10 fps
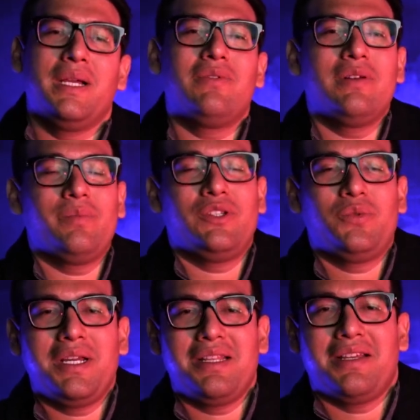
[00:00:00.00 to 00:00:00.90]
big one
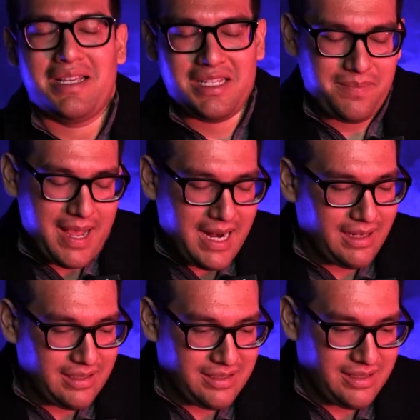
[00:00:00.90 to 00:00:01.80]
between the
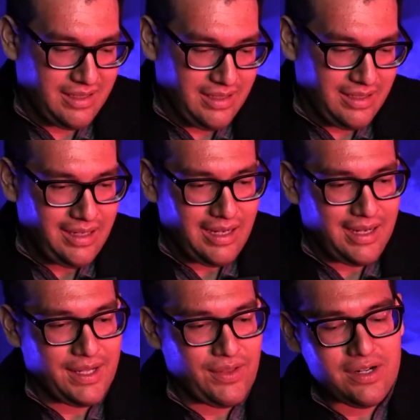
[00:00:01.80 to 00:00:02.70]
Hispanics.
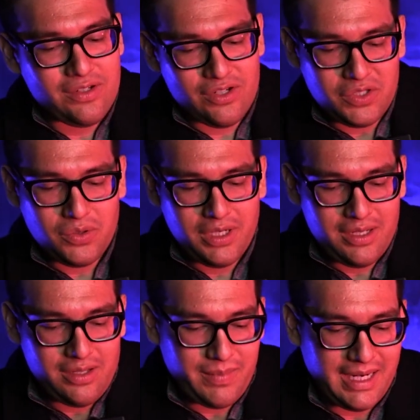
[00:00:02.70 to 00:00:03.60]
There's a
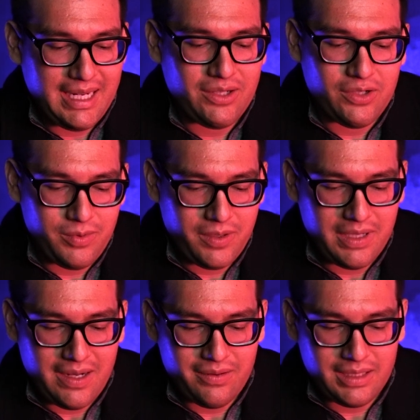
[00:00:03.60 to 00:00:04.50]
story that my dad told me
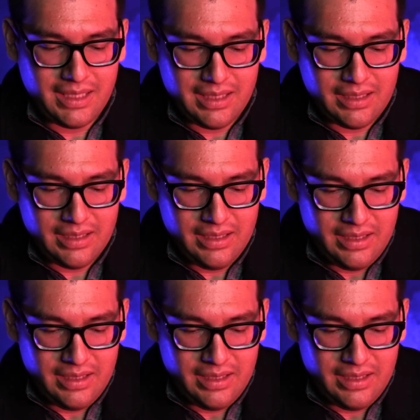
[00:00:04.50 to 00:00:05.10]
when I was a kid.